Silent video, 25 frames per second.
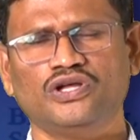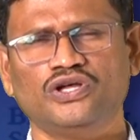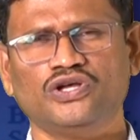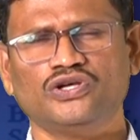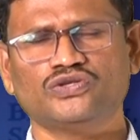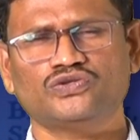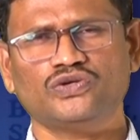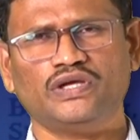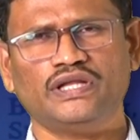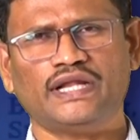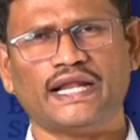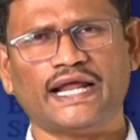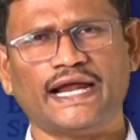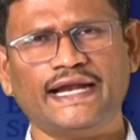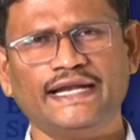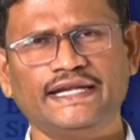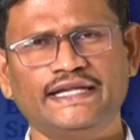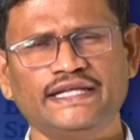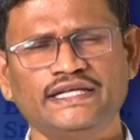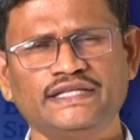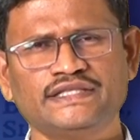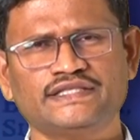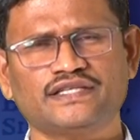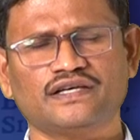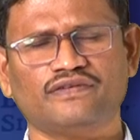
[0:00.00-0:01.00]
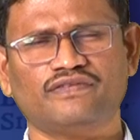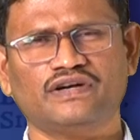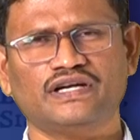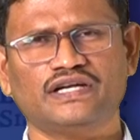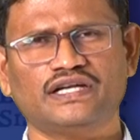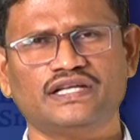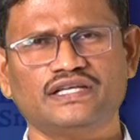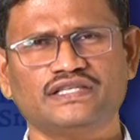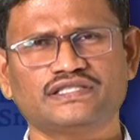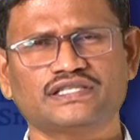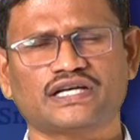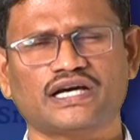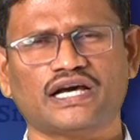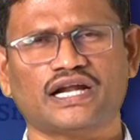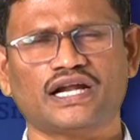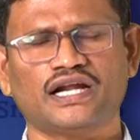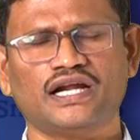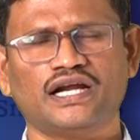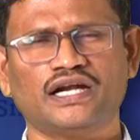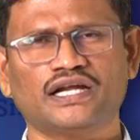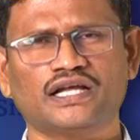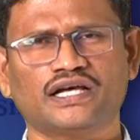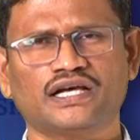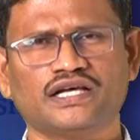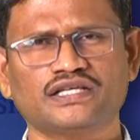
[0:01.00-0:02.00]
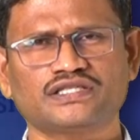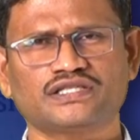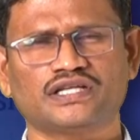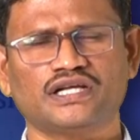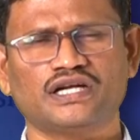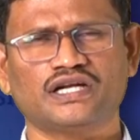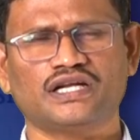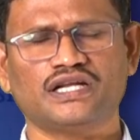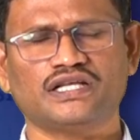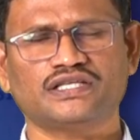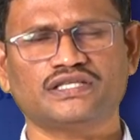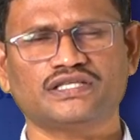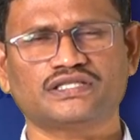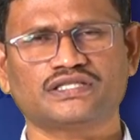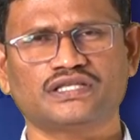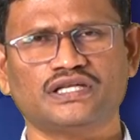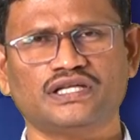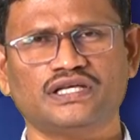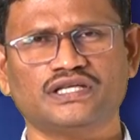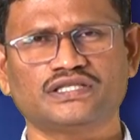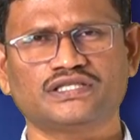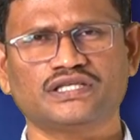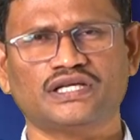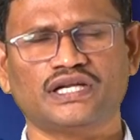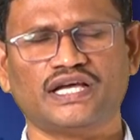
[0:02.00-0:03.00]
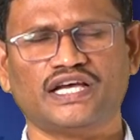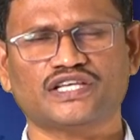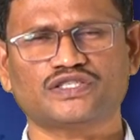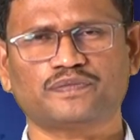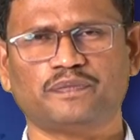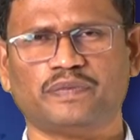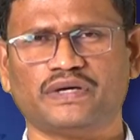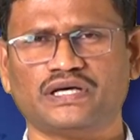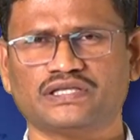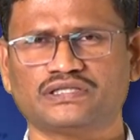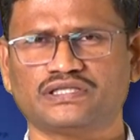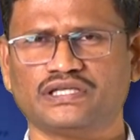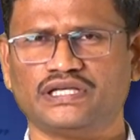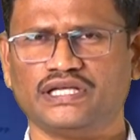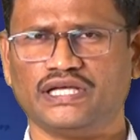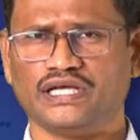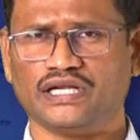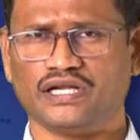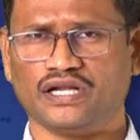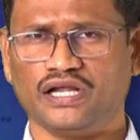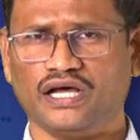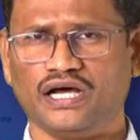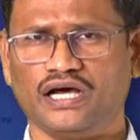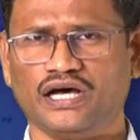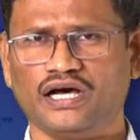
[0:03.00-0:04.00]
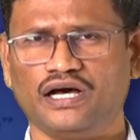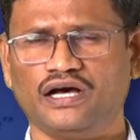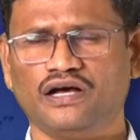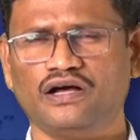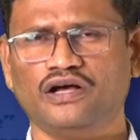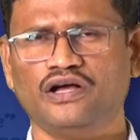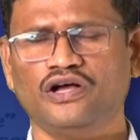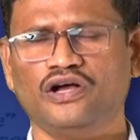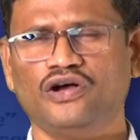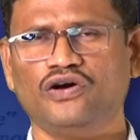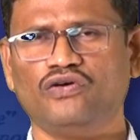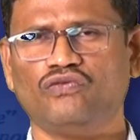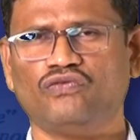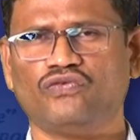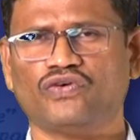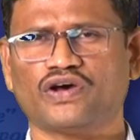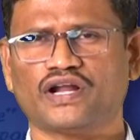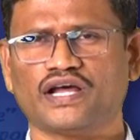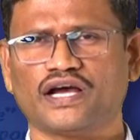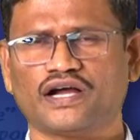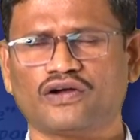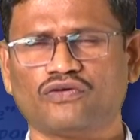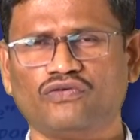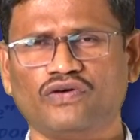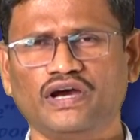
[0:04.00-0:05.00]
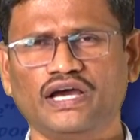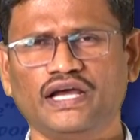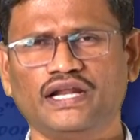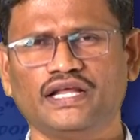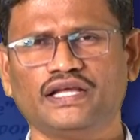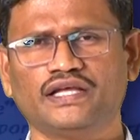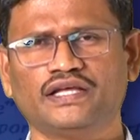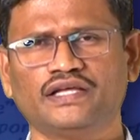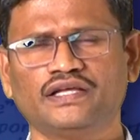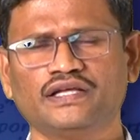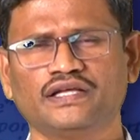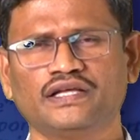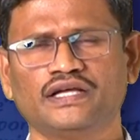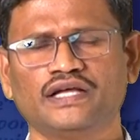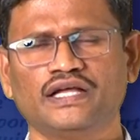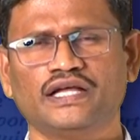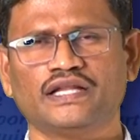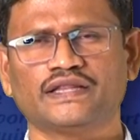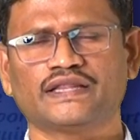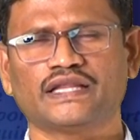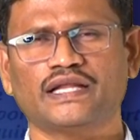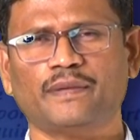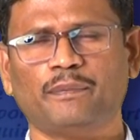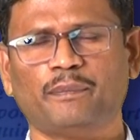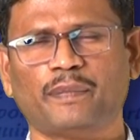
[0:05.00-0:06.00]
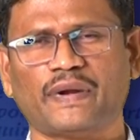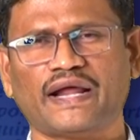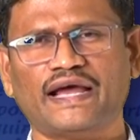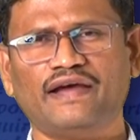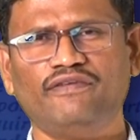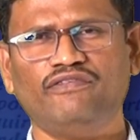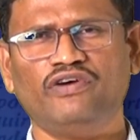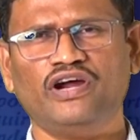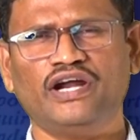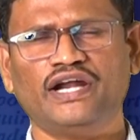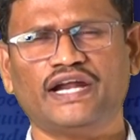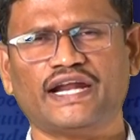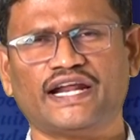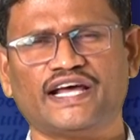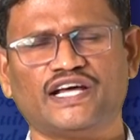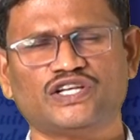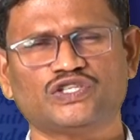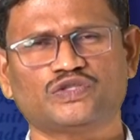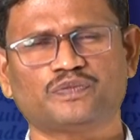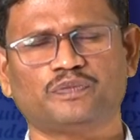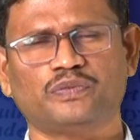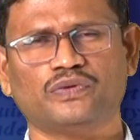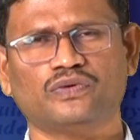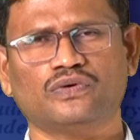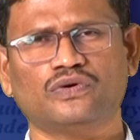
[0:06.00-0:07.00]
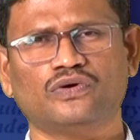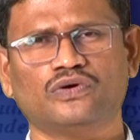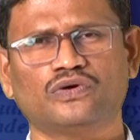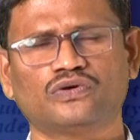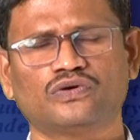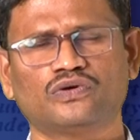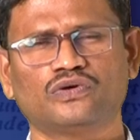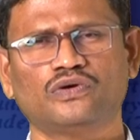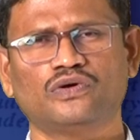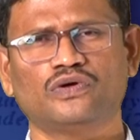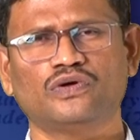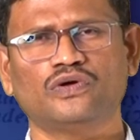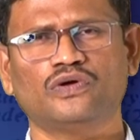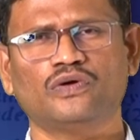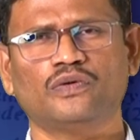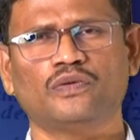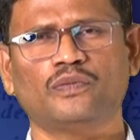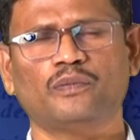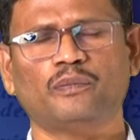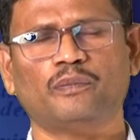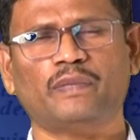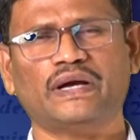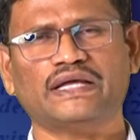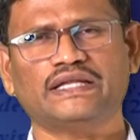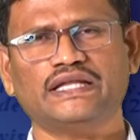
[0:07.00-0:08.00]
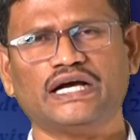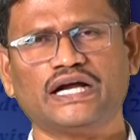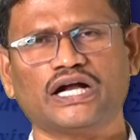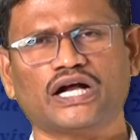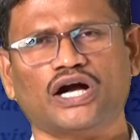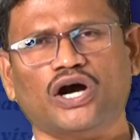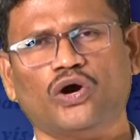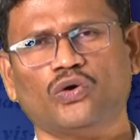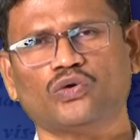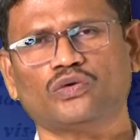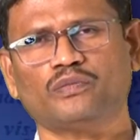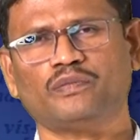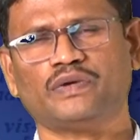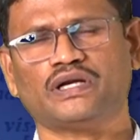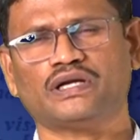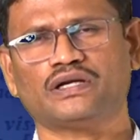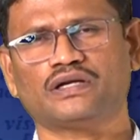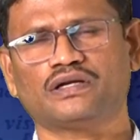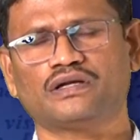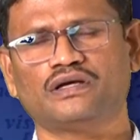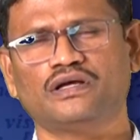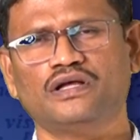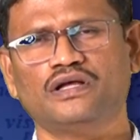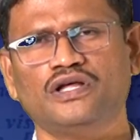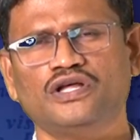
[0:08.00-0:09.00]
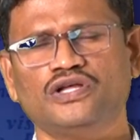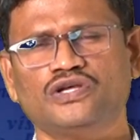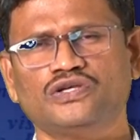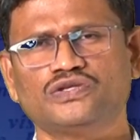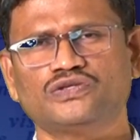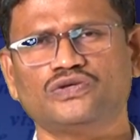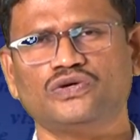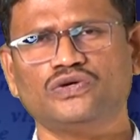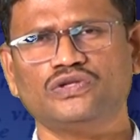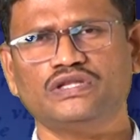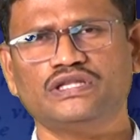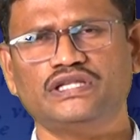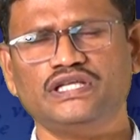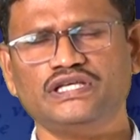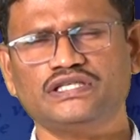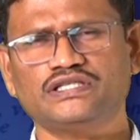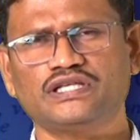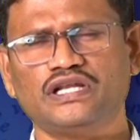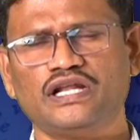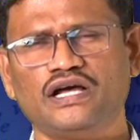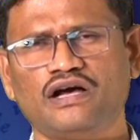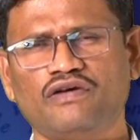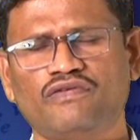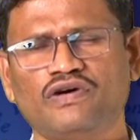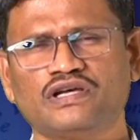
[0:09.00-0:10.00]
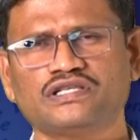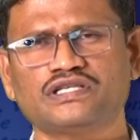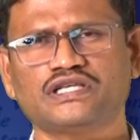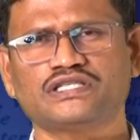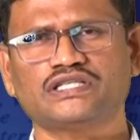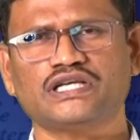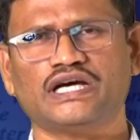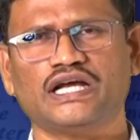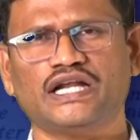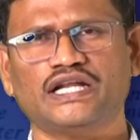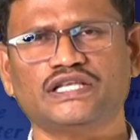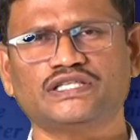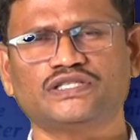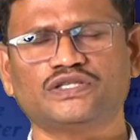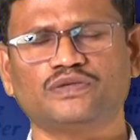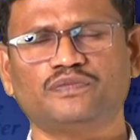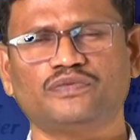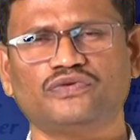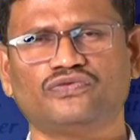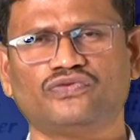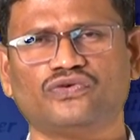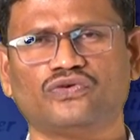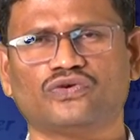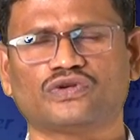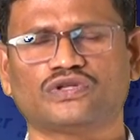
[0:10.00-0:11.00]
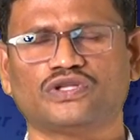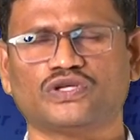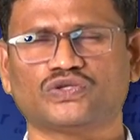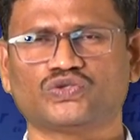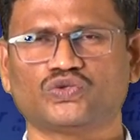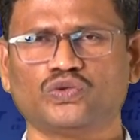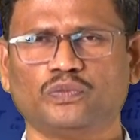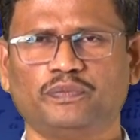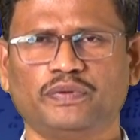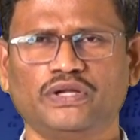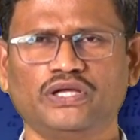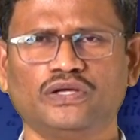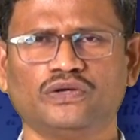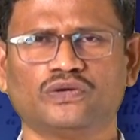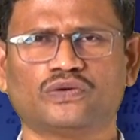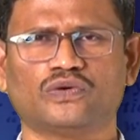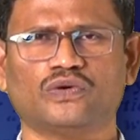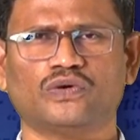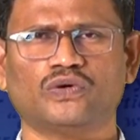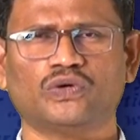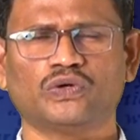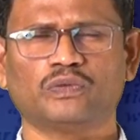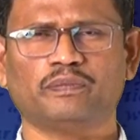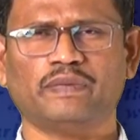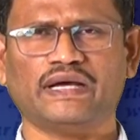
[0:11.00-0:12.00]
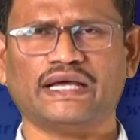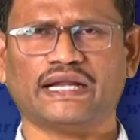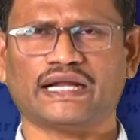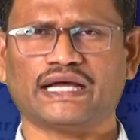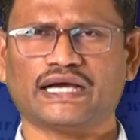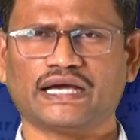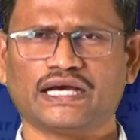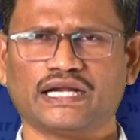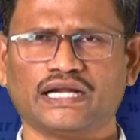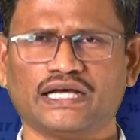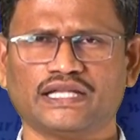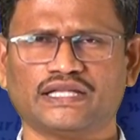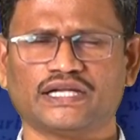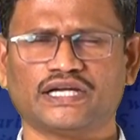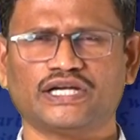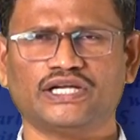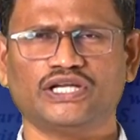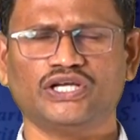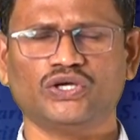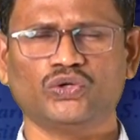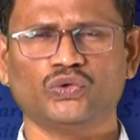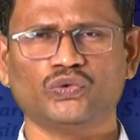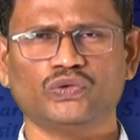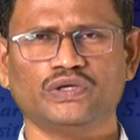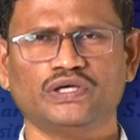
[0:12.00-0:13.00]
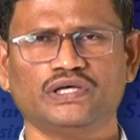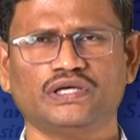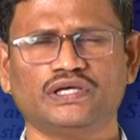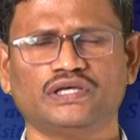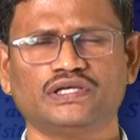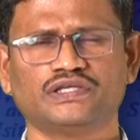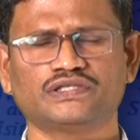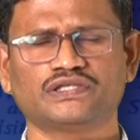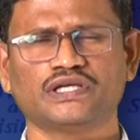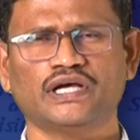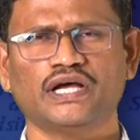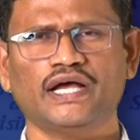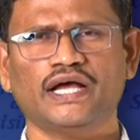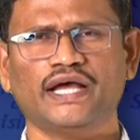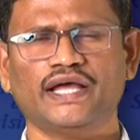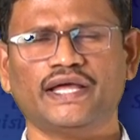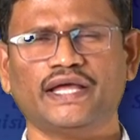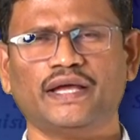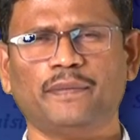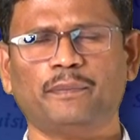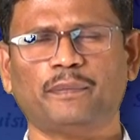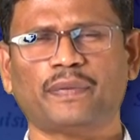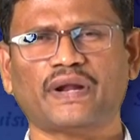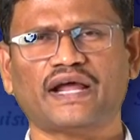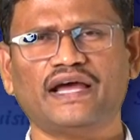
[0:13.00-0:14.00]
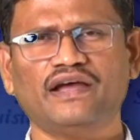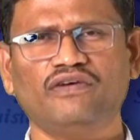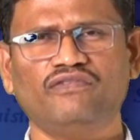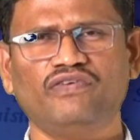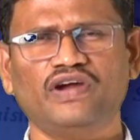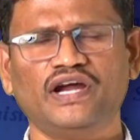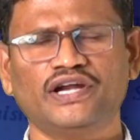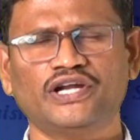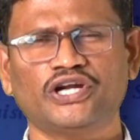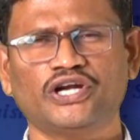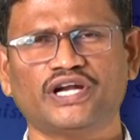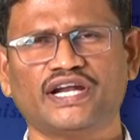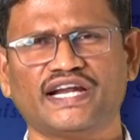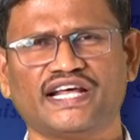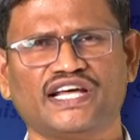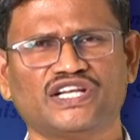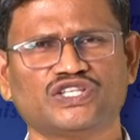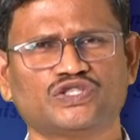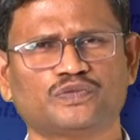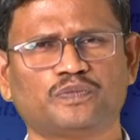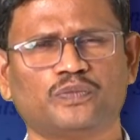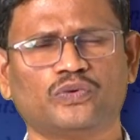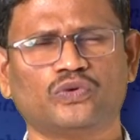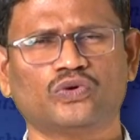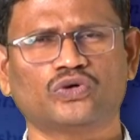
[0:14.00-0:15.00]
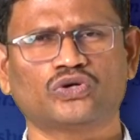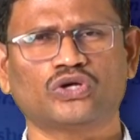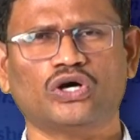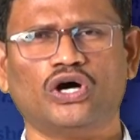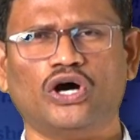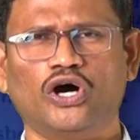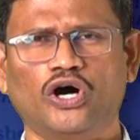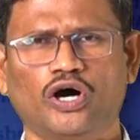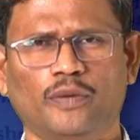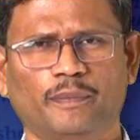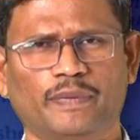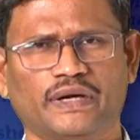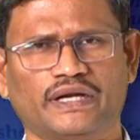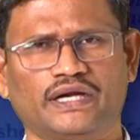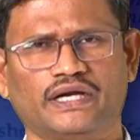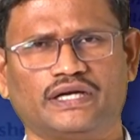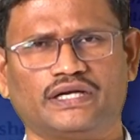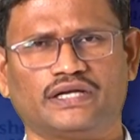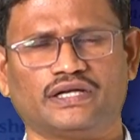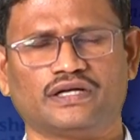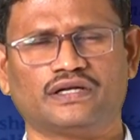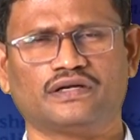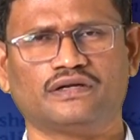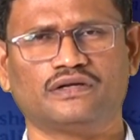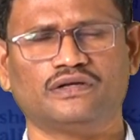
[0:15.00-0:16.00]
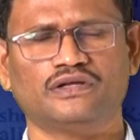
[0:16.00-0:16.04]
So in 1970s, Karnataka state legislature has passed a law for acquiring the private transport by the government. So this law was challenged before the Supreme Court by Ranganath Reddy, who is a private transport operator.